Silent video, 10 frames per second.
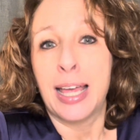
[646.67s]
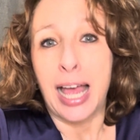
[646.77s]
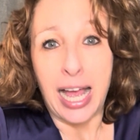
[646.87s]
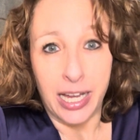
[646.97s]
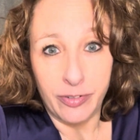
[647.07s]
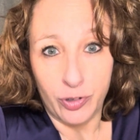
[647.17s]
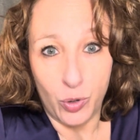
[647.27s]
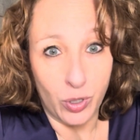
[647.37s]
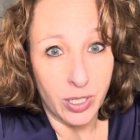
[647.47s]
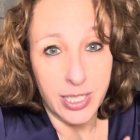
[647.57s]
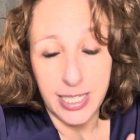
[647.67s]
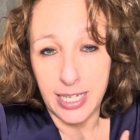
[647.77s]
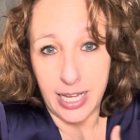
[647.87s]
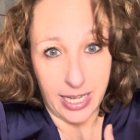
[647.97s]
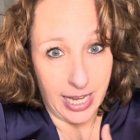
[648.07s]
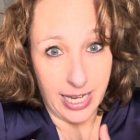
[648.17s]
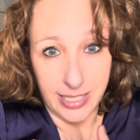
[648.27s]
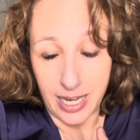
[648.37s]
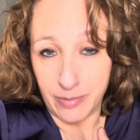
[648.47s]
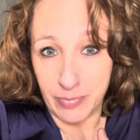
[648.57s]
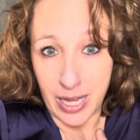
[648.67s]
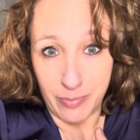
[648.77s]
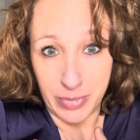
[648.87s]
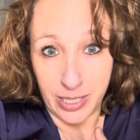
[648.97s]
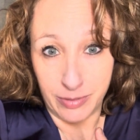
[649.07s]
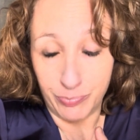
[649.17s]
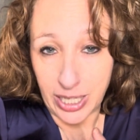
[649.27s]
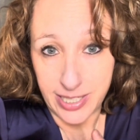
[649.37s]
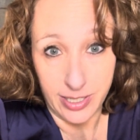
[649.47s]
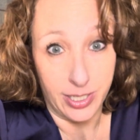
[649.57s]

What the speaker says: I, of course, as I'm a licensed